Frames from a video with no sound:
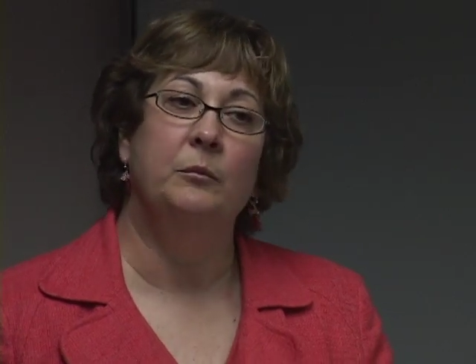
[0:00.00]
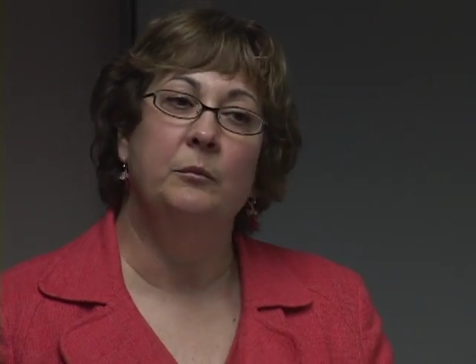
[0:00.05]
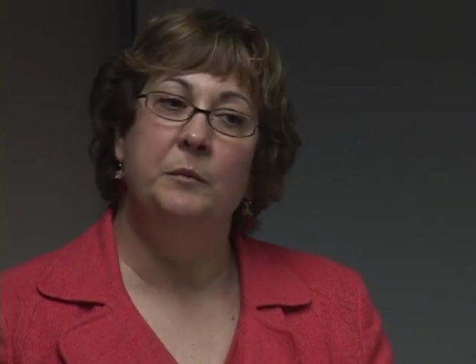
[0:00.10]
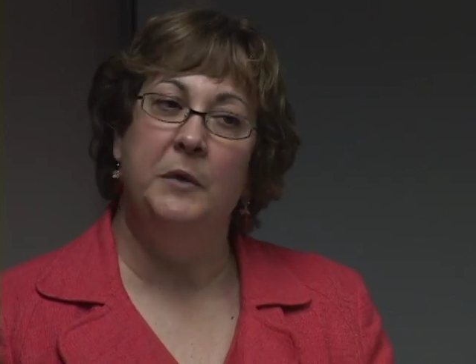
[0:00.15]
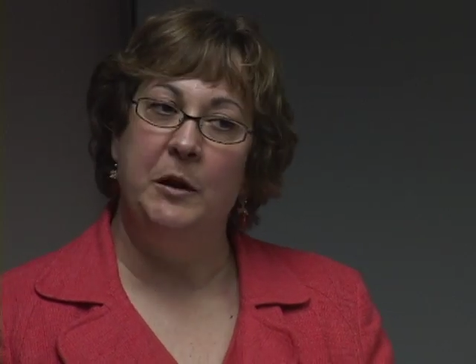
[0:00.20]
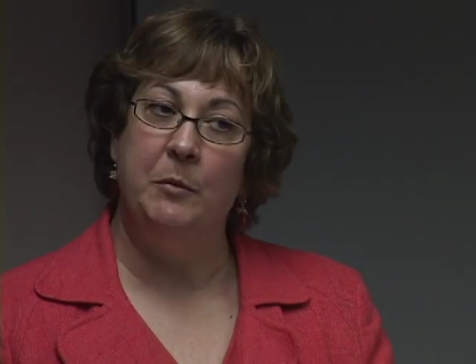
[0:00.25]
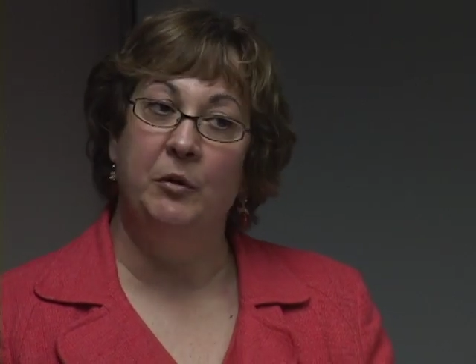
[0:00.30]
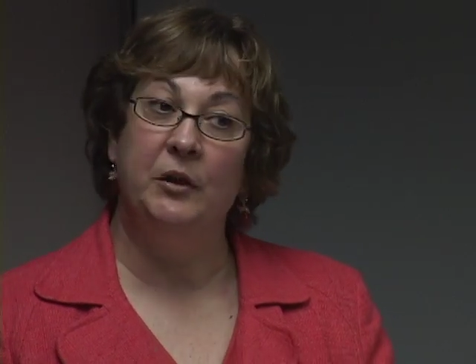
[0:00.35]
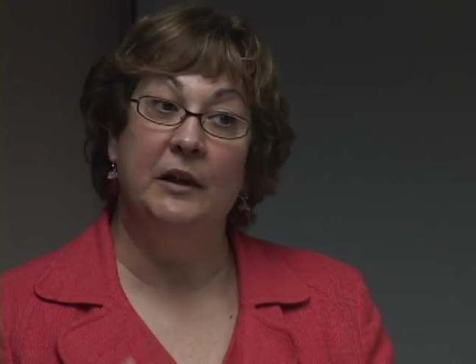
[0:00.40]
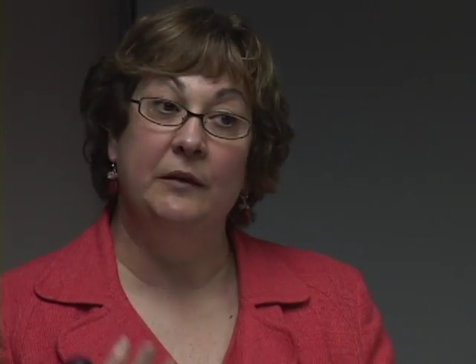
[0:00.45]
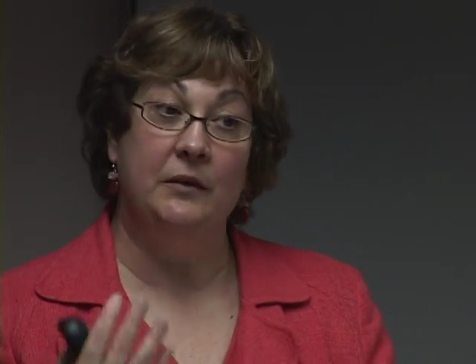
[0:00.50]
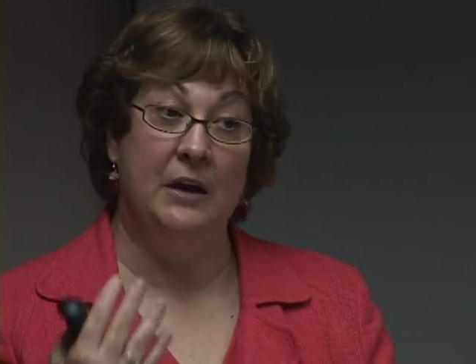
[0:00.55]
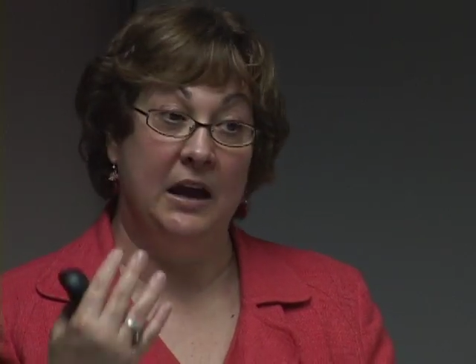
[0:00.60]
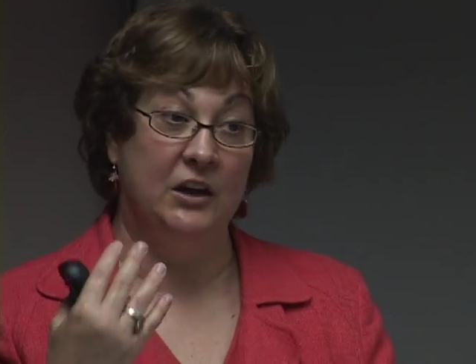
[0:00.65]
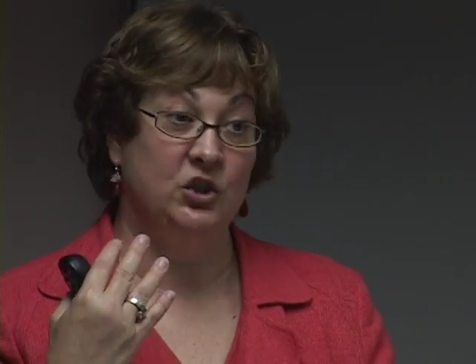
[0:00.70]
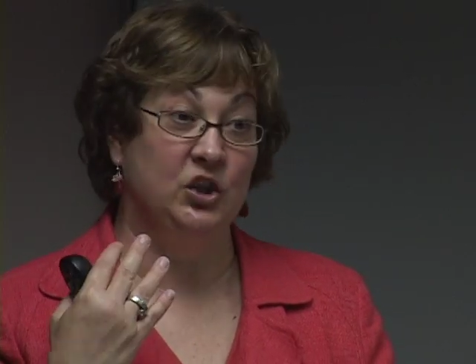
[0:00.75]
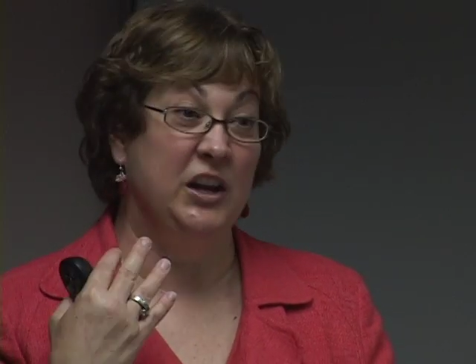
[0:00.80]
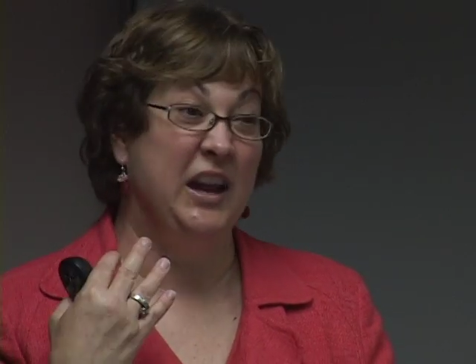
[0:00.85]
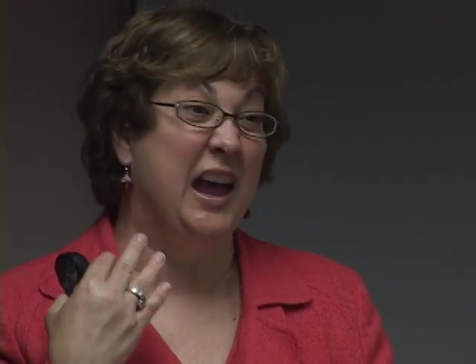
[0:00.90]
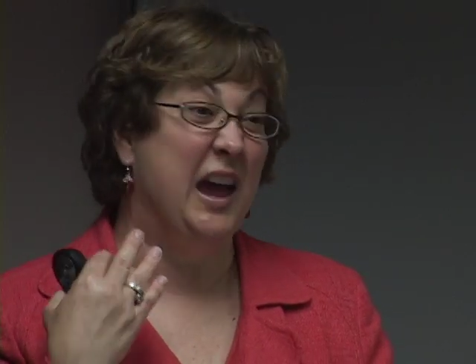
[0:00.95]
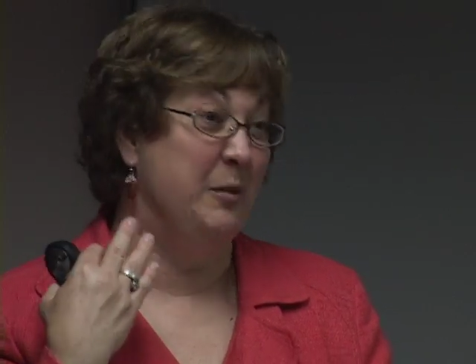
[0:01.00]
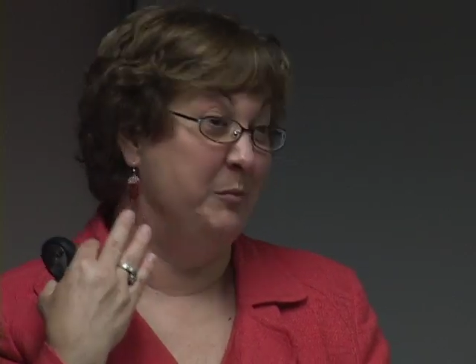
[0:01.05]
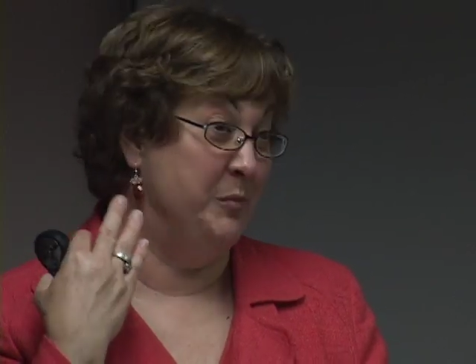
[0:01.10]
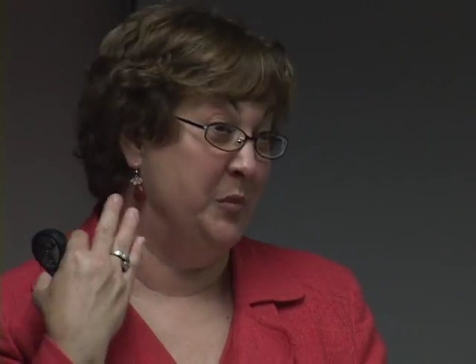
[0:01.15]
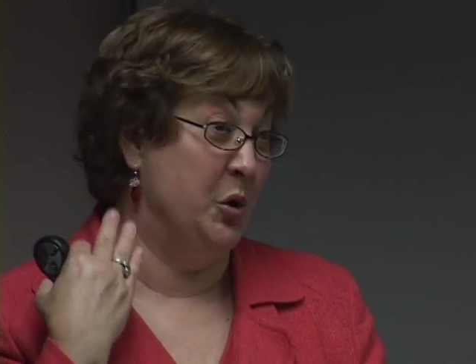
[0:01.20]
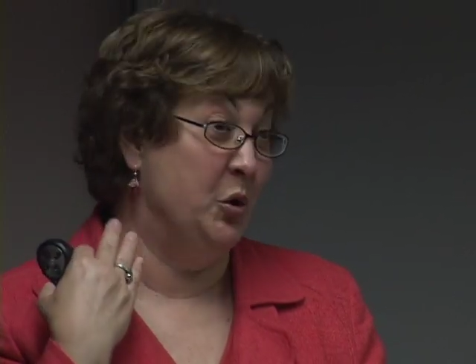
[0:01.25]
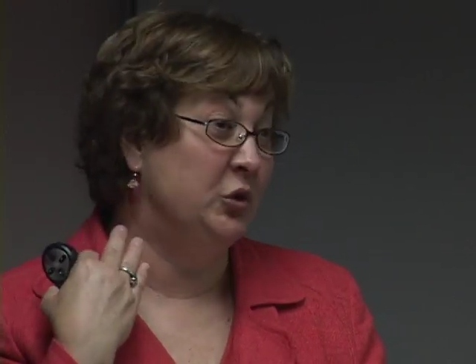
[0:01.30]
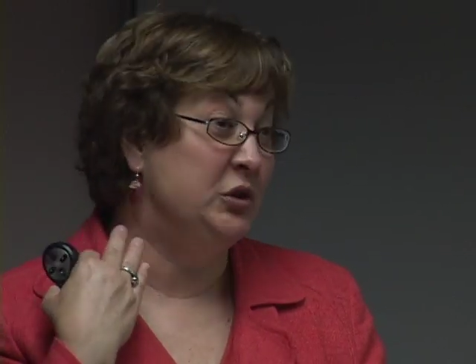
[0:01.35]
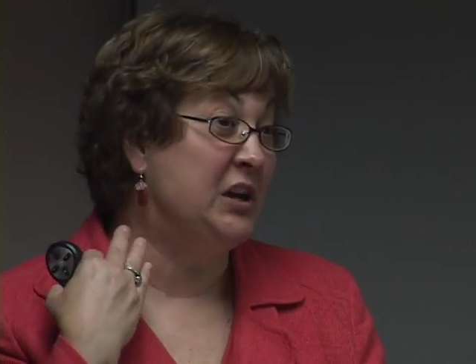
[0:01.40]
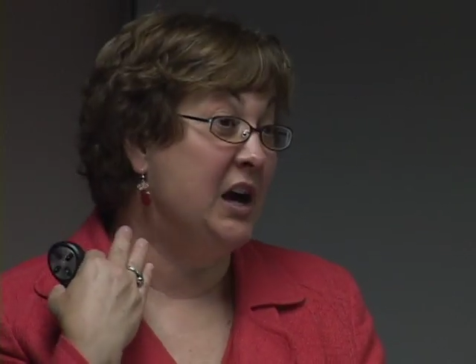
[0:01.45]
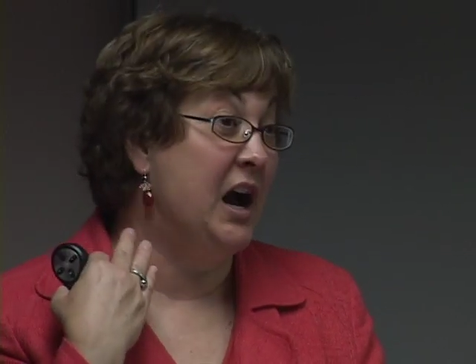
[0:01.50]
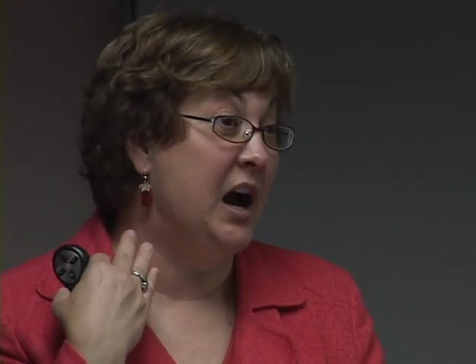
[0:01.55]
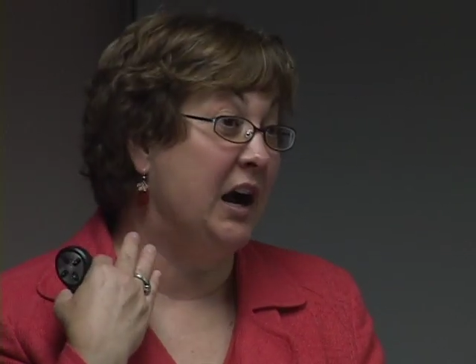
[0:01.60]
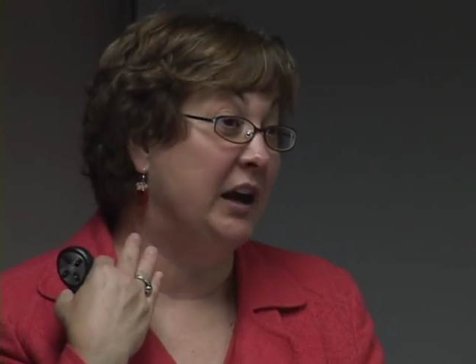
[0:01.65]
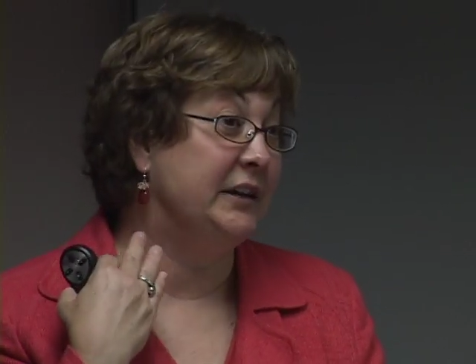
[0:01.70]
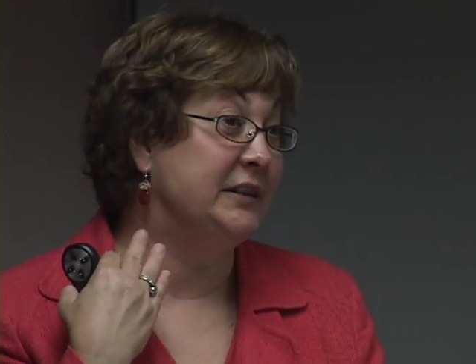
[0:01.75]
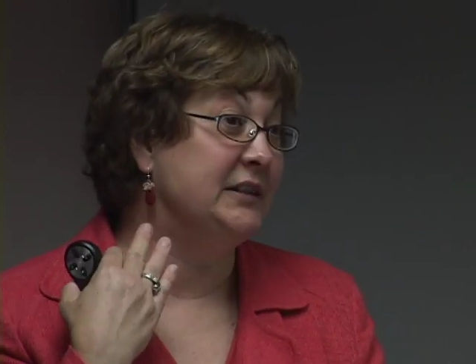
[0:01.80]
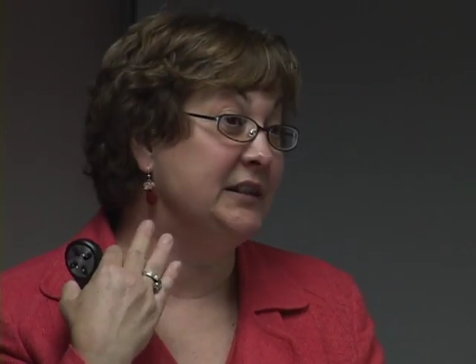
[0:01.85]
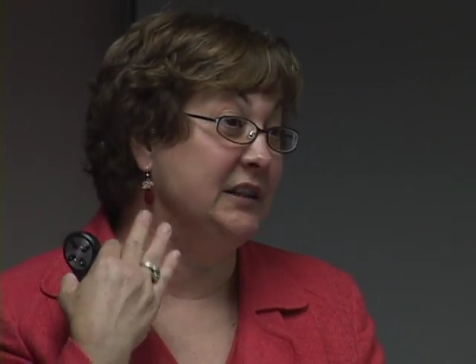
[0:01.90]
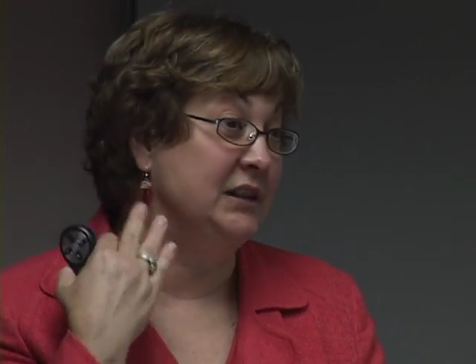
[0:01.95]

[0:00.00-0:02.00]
people have actually had Botox